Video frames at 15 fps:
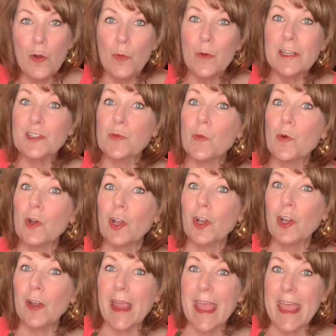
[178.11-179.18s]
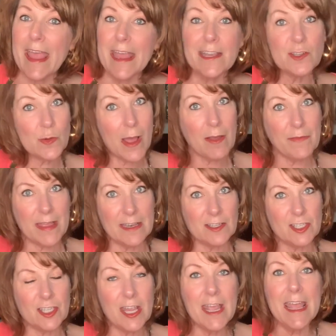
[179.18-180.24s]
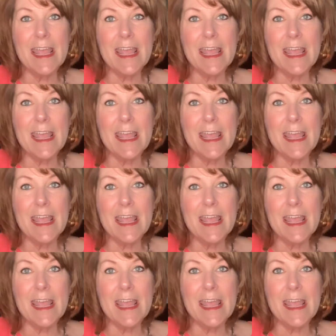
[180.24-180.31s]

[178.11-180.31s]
which were a 12-inch.